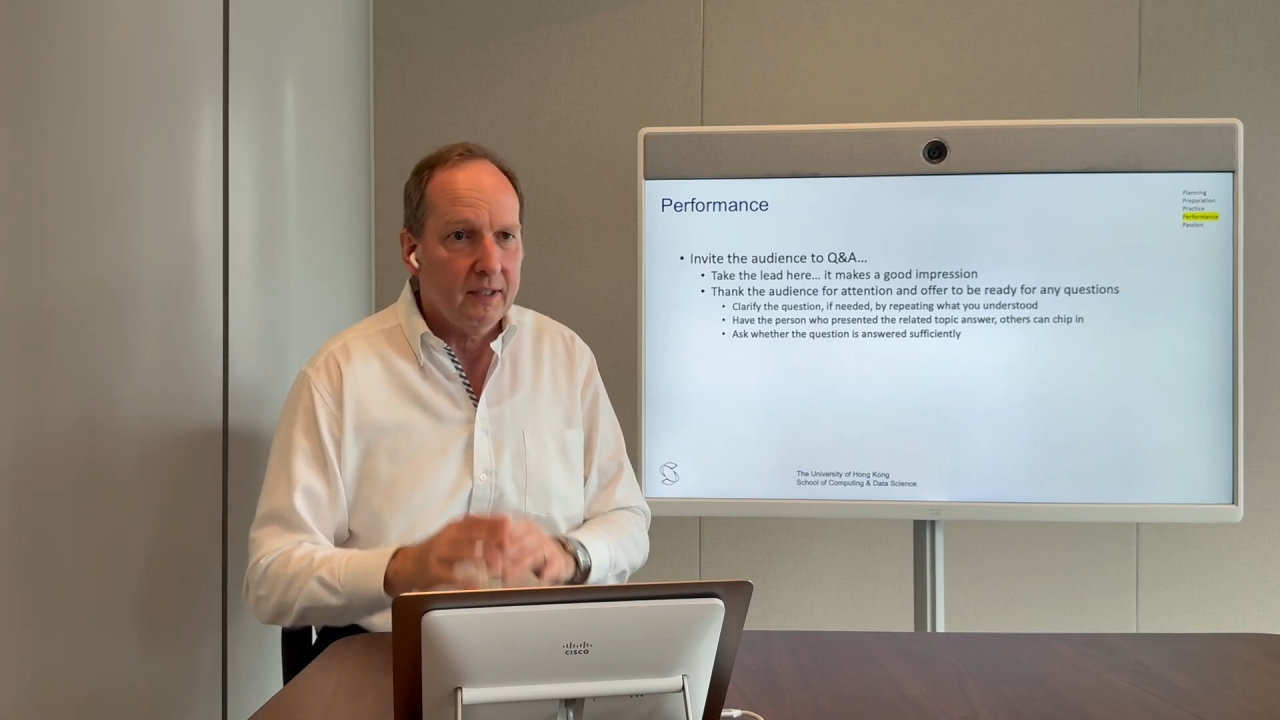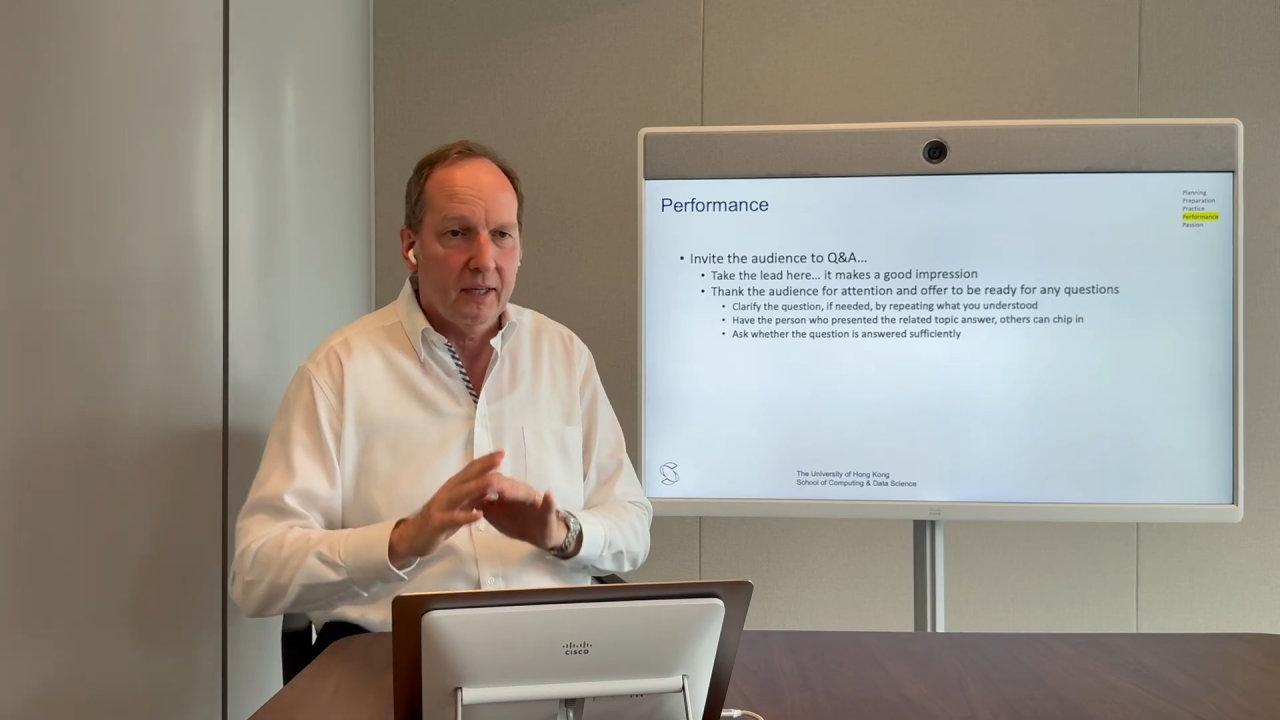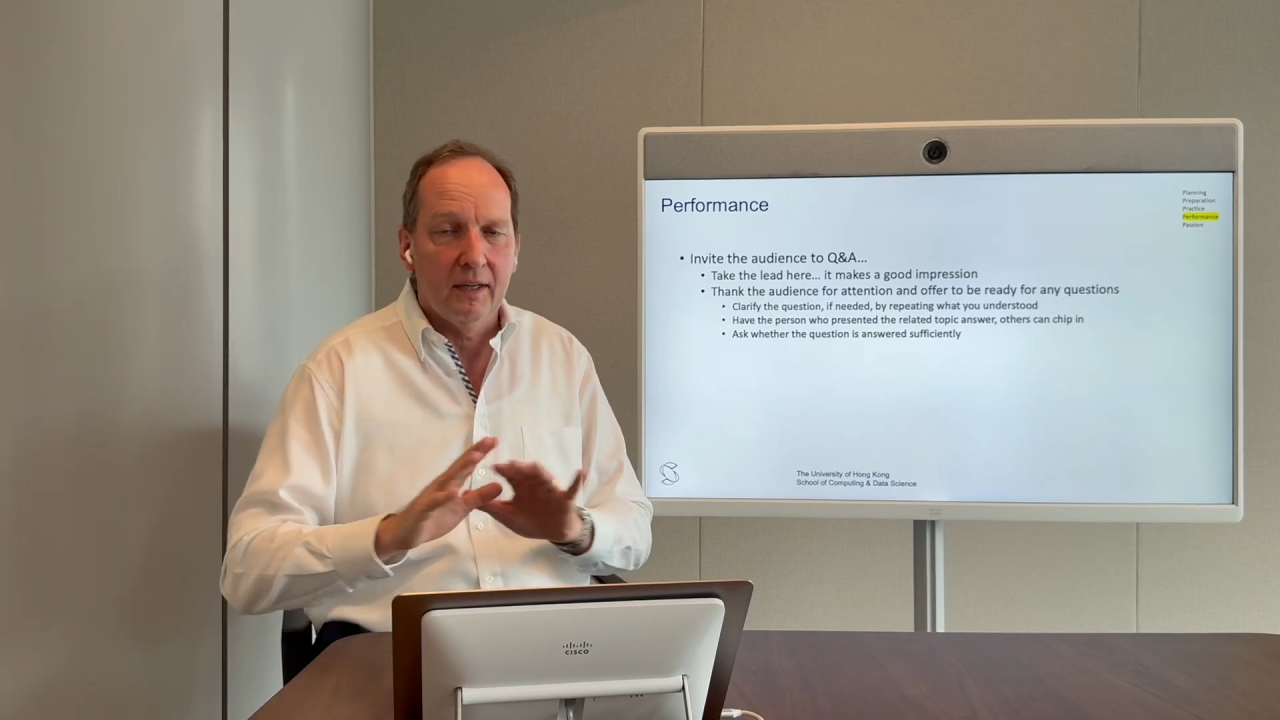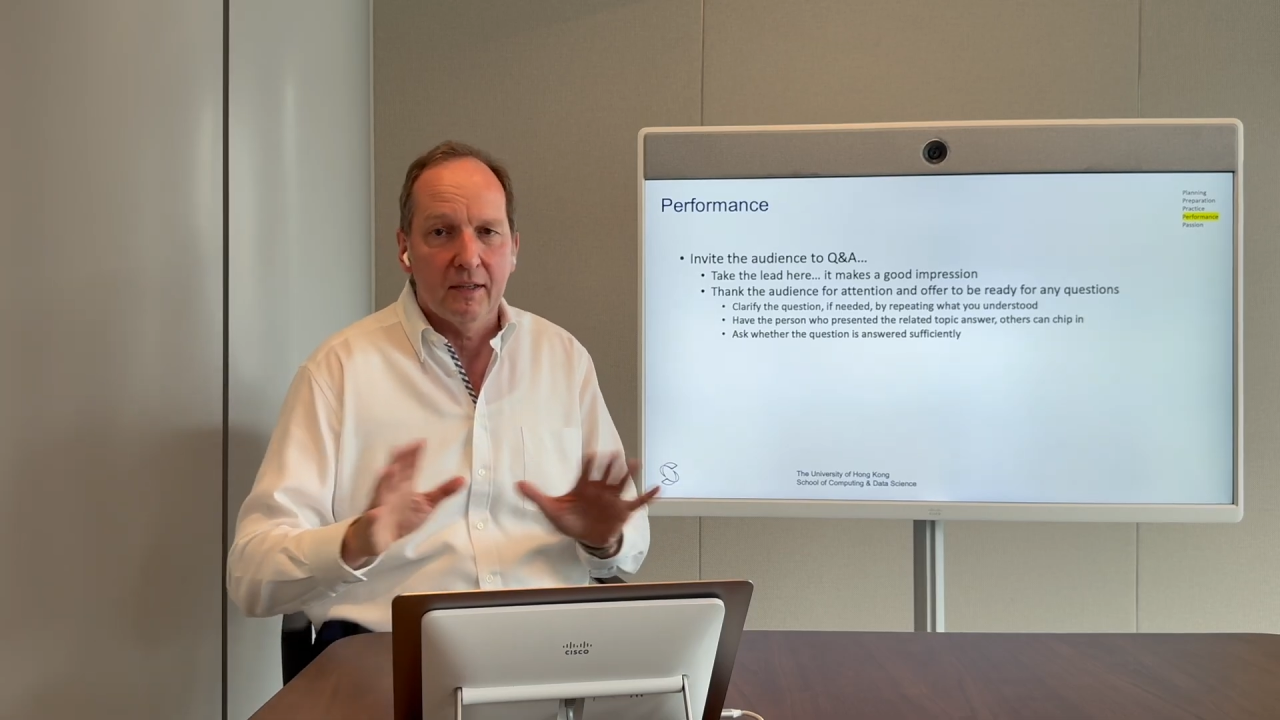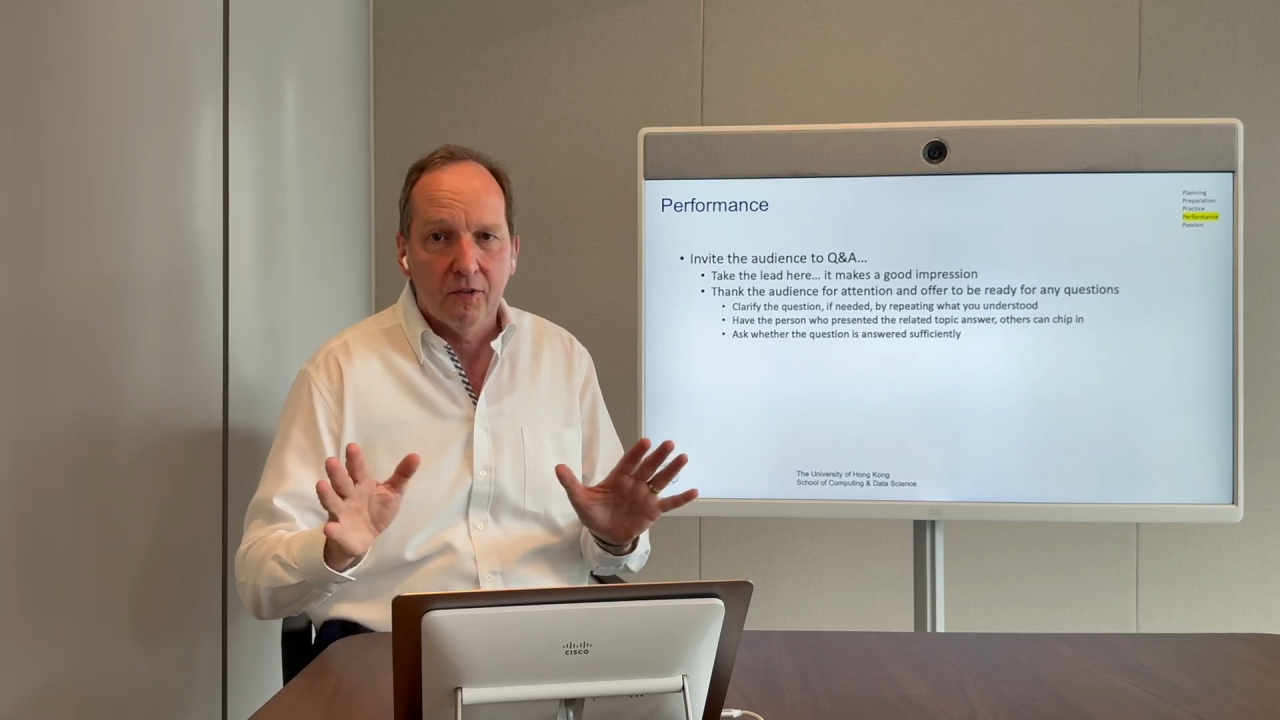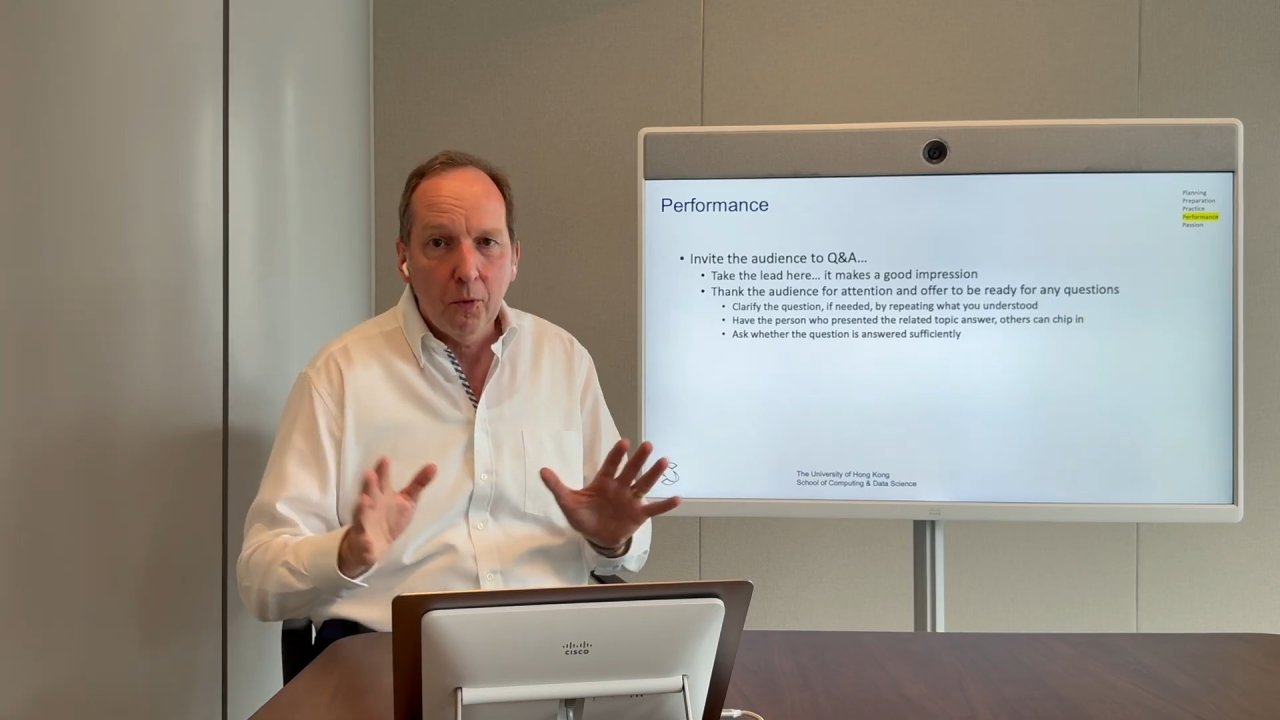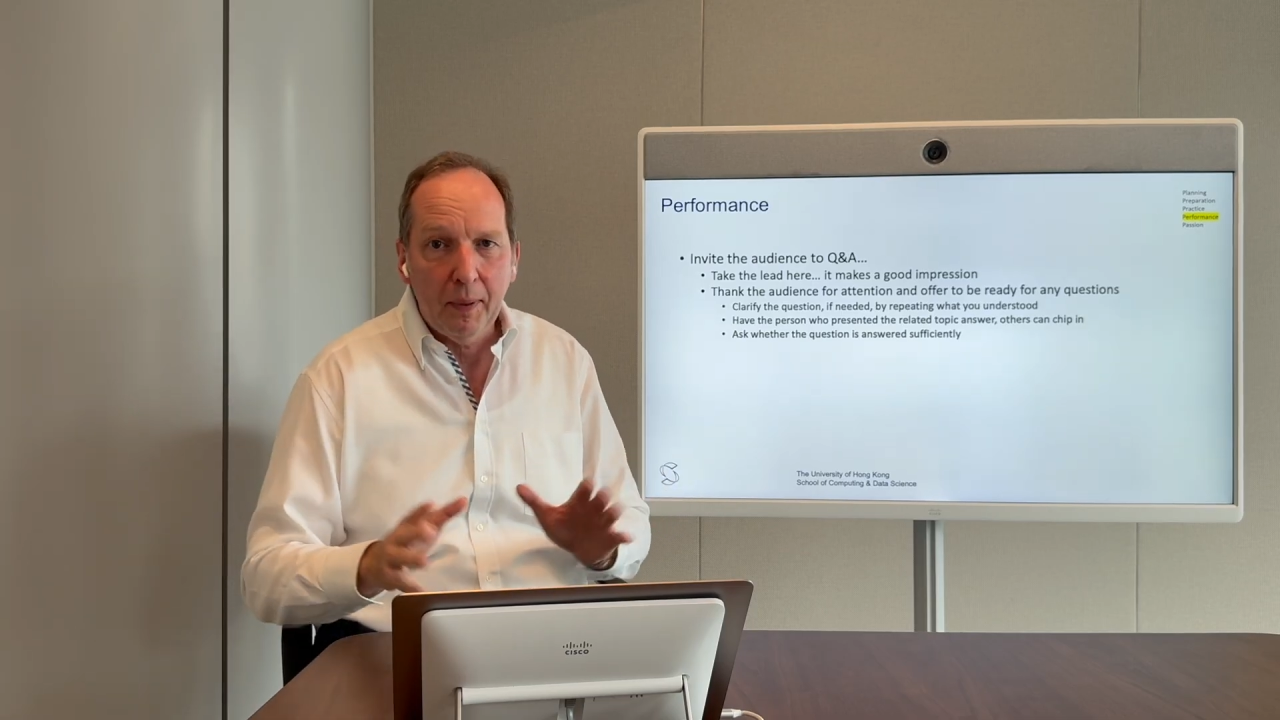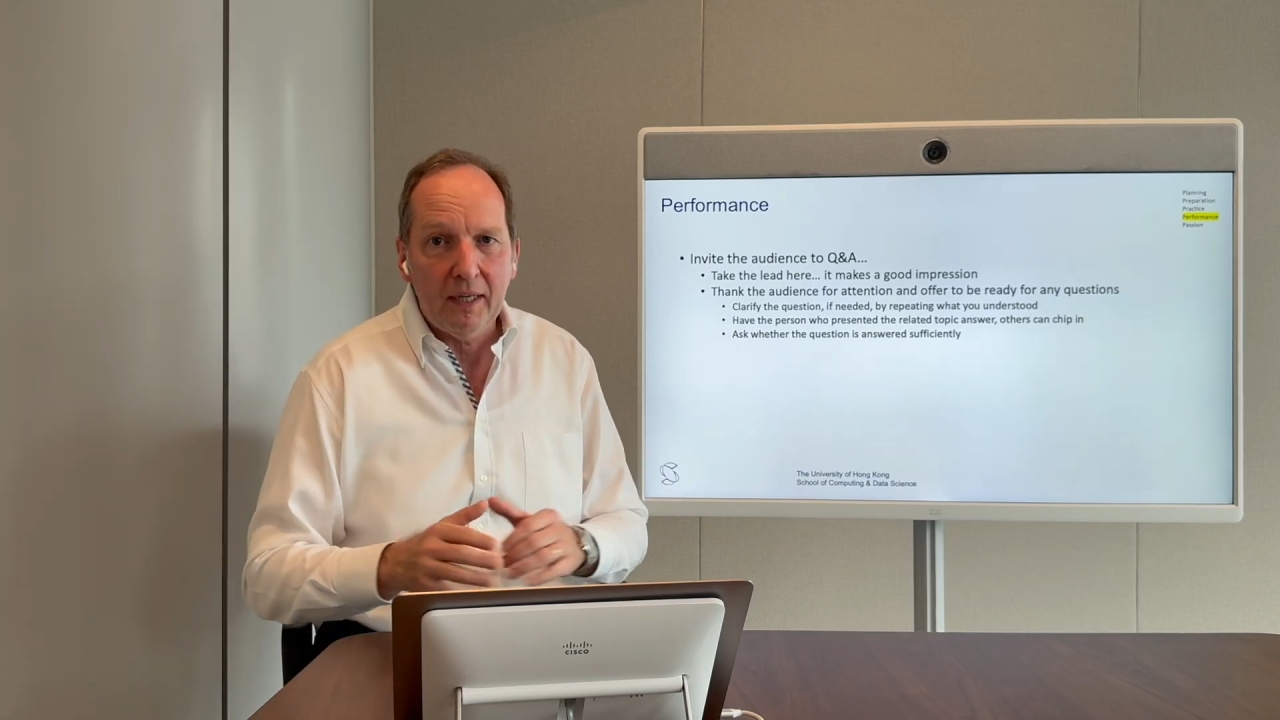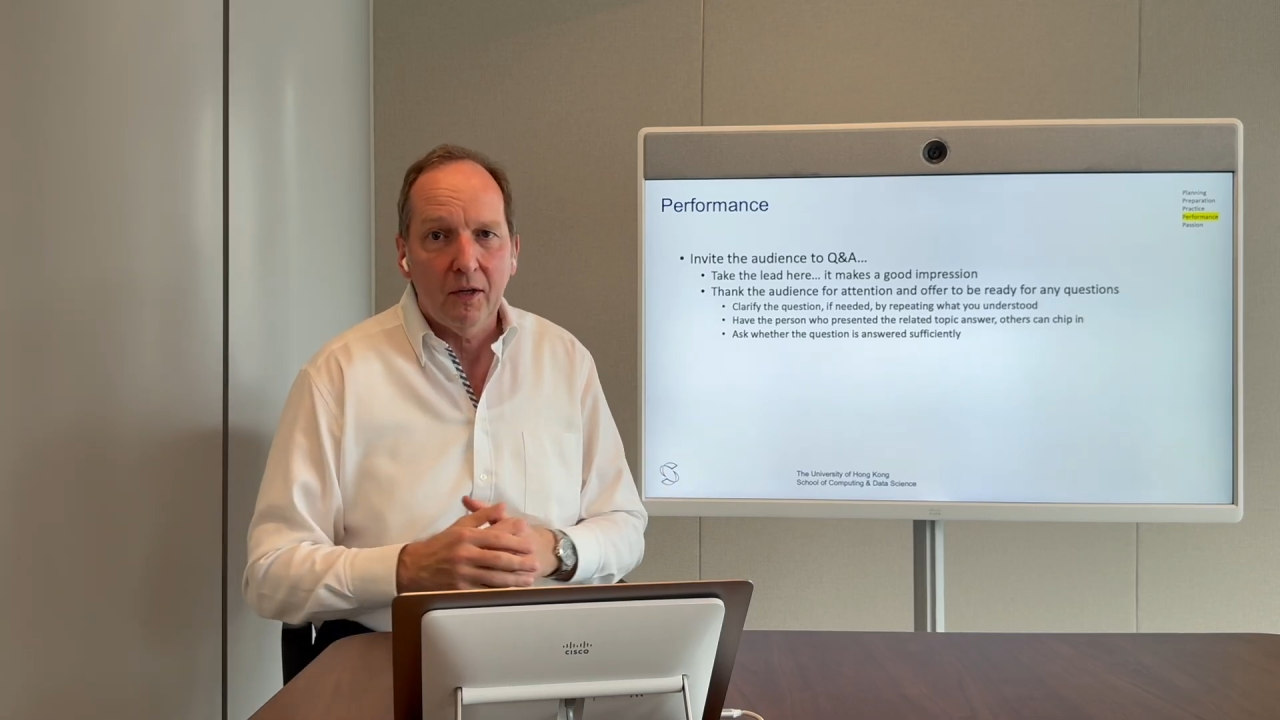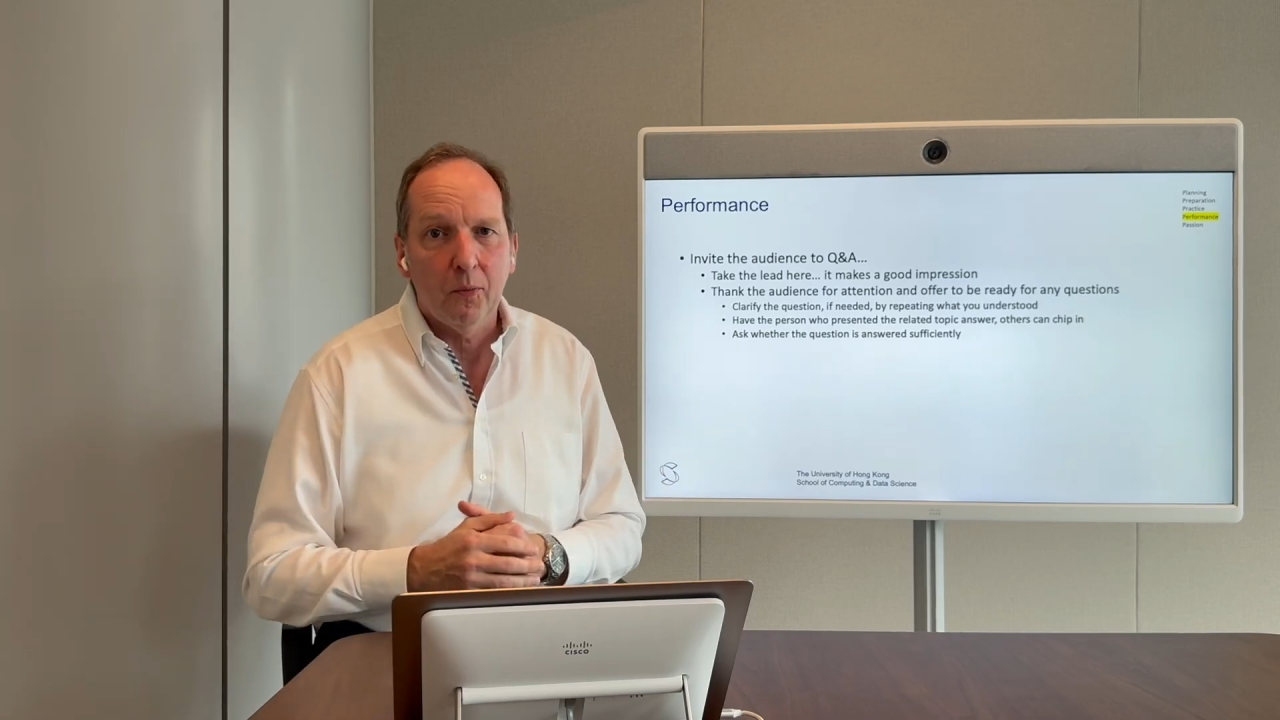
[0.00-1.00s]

and there's no better